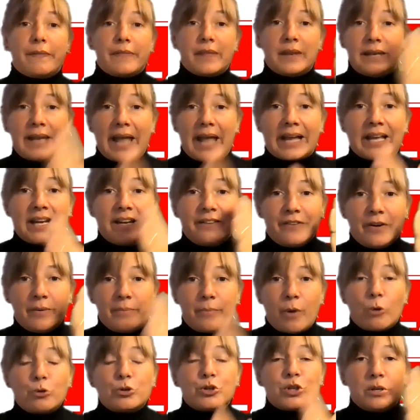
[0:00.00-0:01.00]
The negative
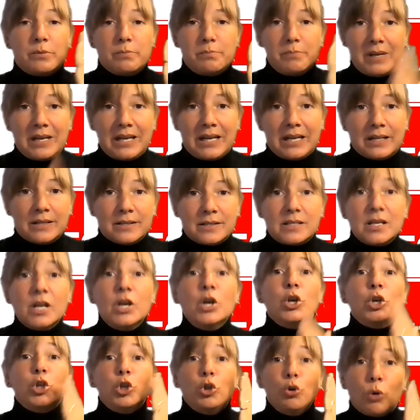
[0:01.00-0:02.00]
emotion means
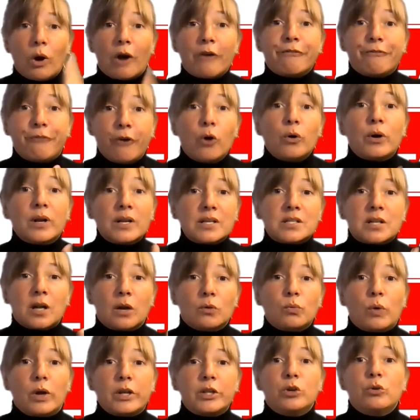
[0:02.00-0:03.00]
you are focused
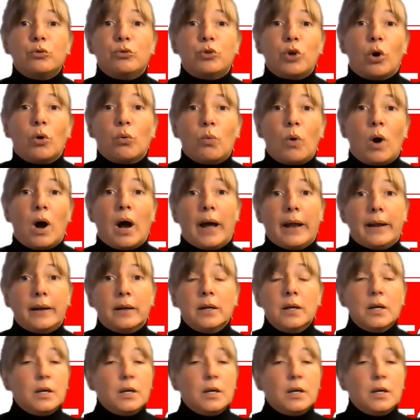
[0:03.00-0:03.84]
on what you don't want.